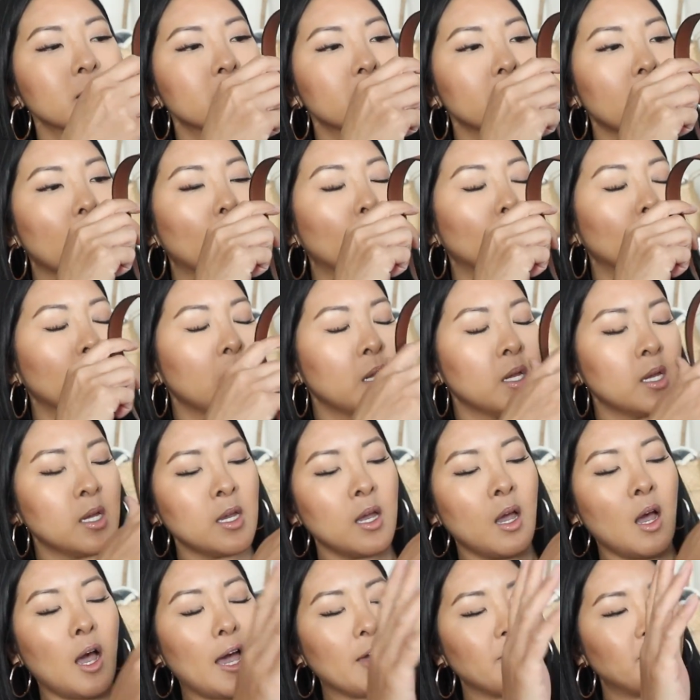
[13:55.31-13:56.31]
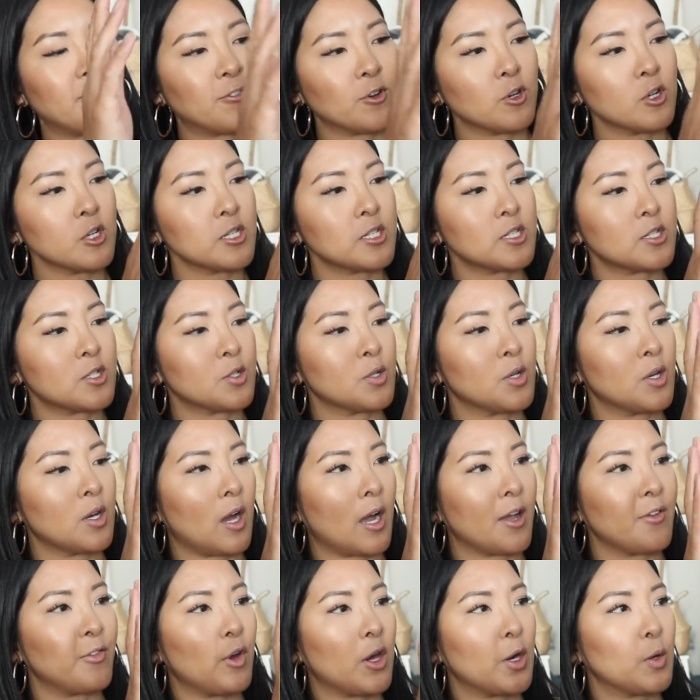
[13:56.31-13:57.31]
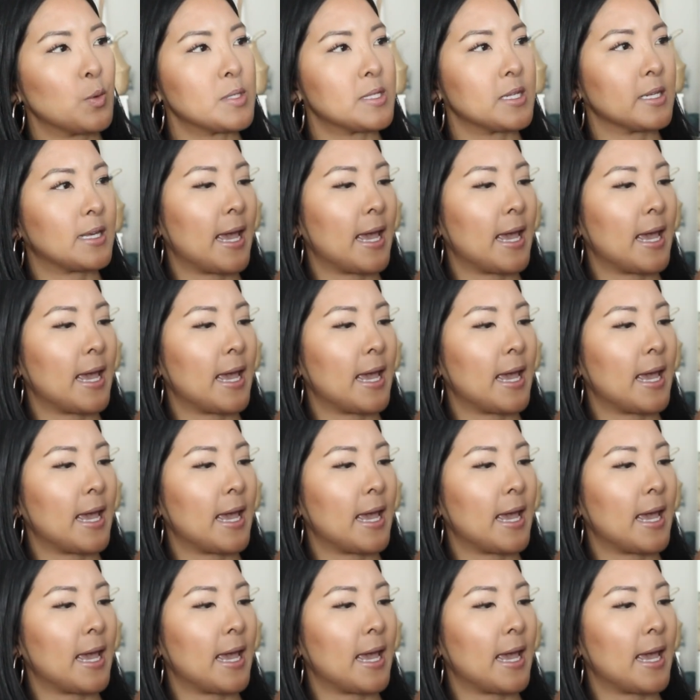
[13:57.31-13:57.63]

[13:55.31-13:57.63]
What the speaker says: So at first I thought it was the